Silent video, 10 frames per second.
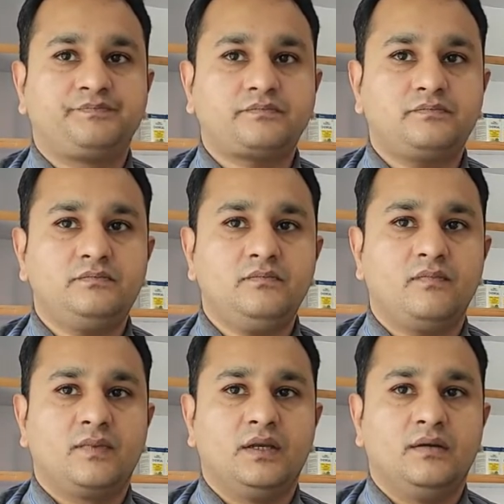
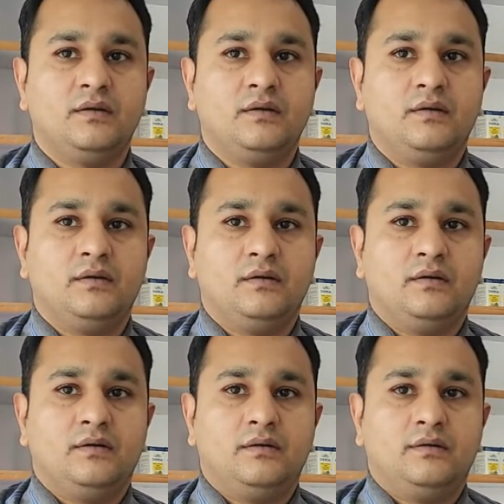
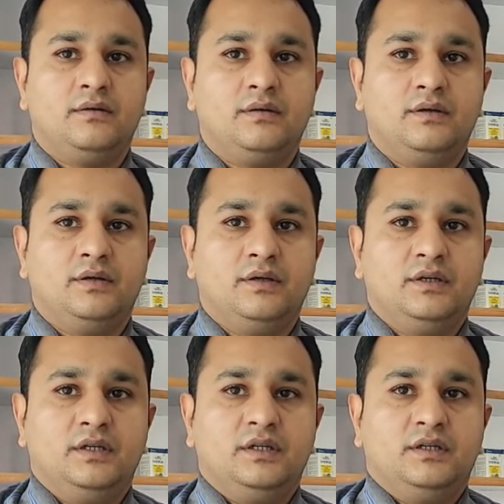
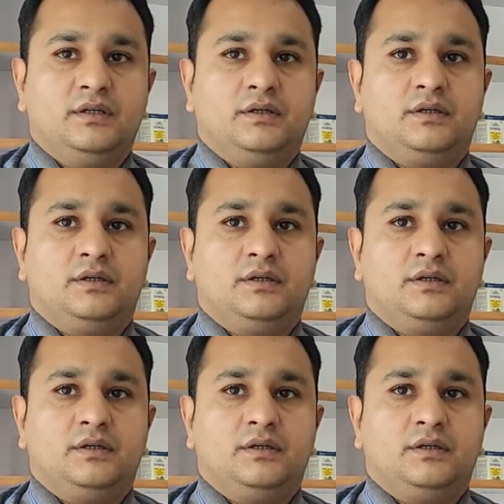(no one is talking)